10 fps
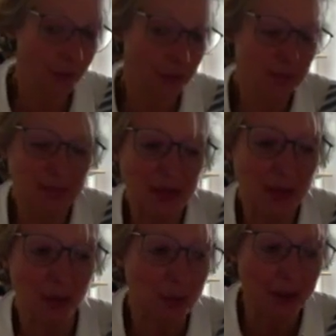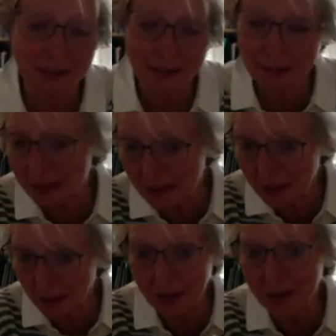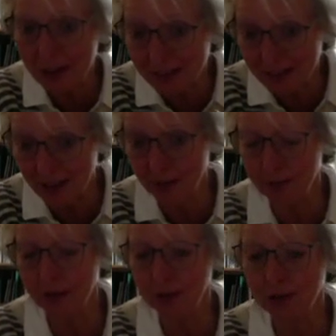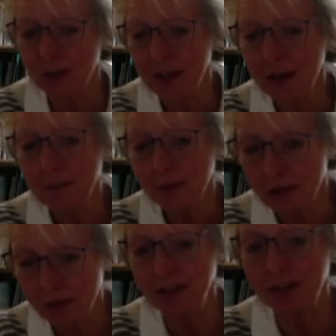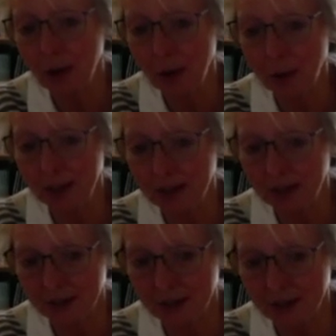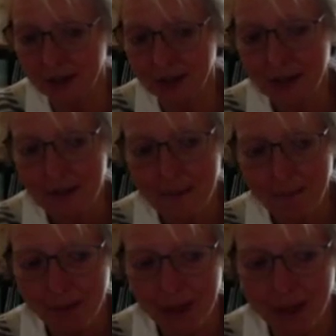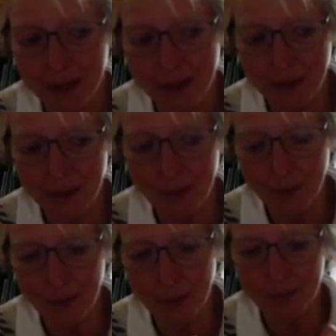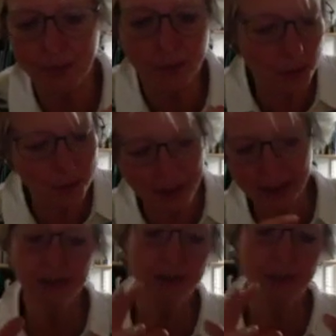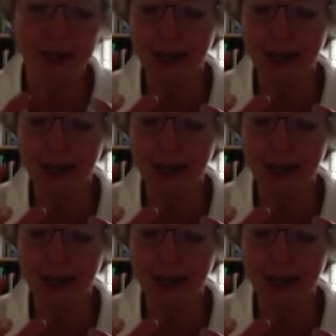We will talk about it, but the holistic approach of treating the whole patient, and you know, two patients may have the